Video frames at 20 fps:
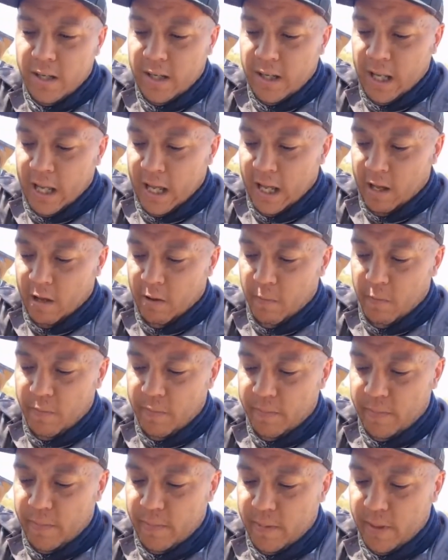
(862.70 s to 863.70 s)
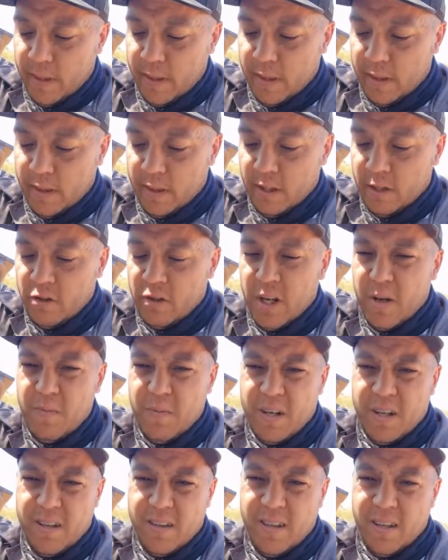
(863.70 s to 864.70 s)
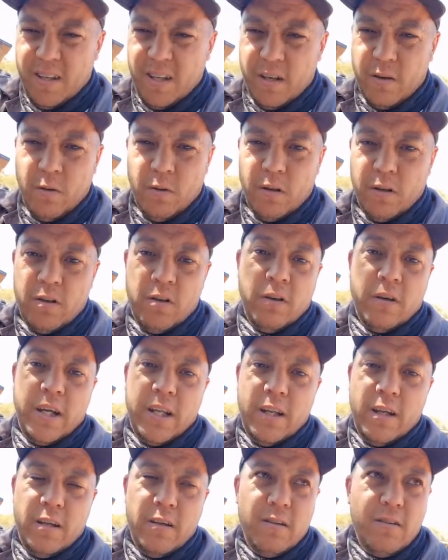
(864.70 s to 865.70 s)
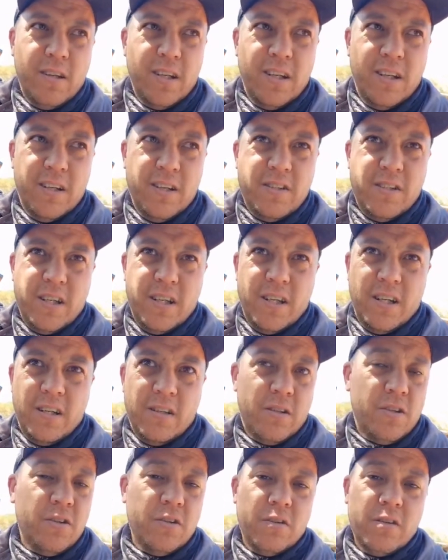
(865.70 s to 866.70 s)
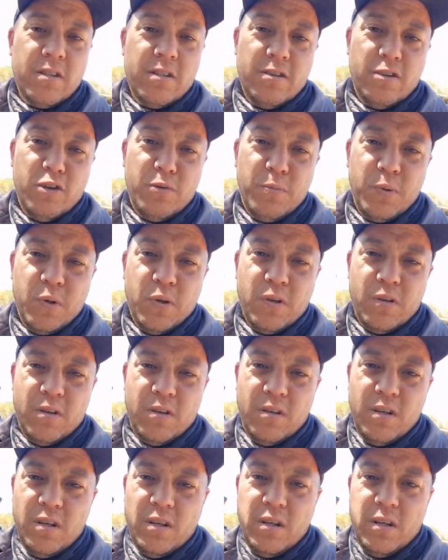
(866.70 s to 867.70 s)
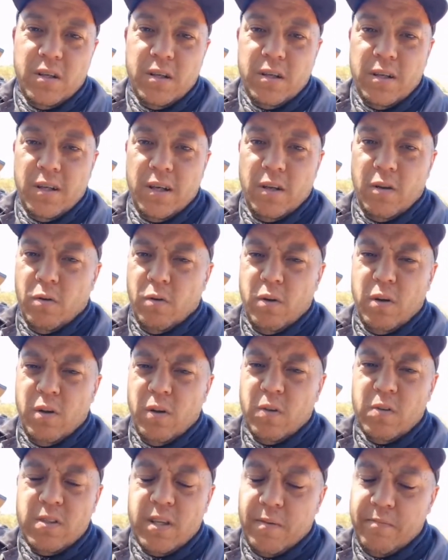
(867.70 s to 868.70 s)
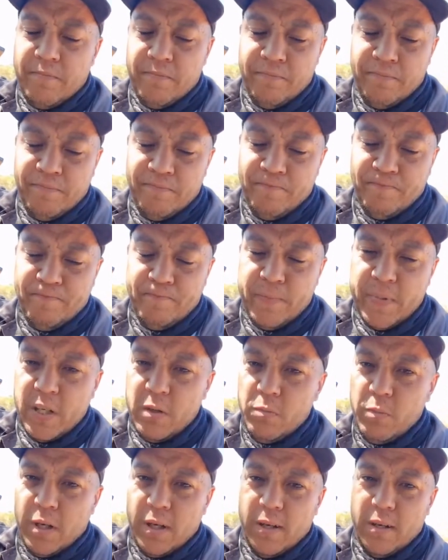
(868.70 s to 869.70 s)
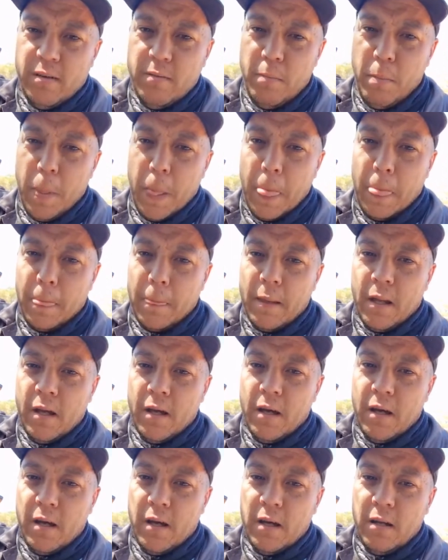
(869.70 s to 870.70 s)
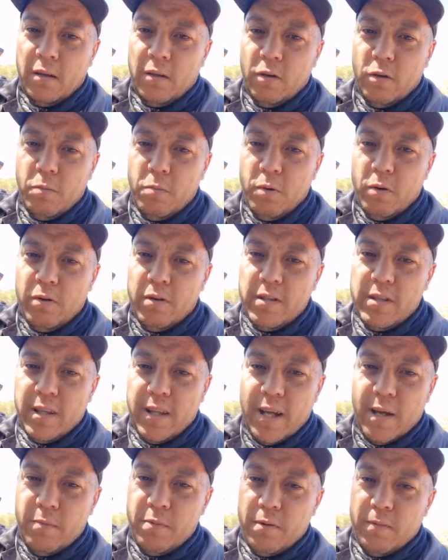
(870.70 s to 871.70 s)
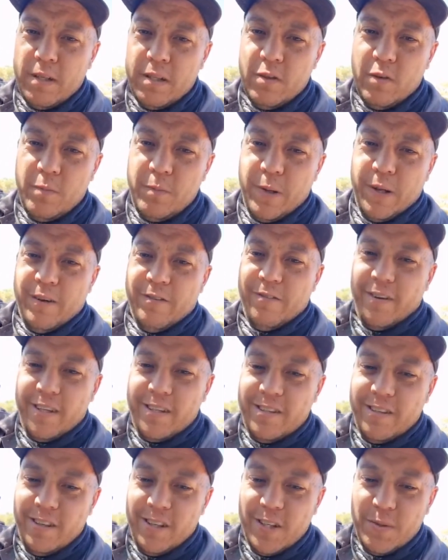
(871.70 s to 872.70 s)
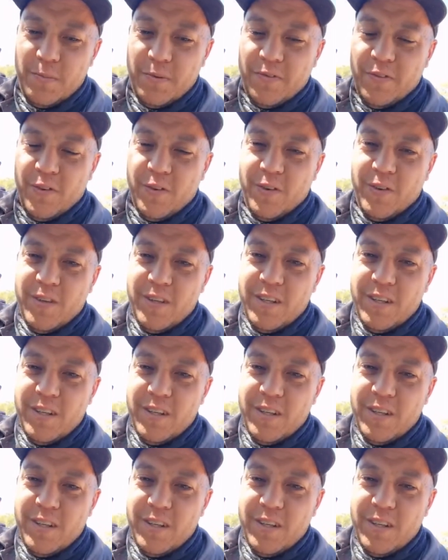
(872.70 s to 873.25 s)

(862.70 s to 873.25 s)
The treatment, I think they call it cooking it. You use a sugar syrup or an oil or something, but I'll look more into that, probably do a bit of research before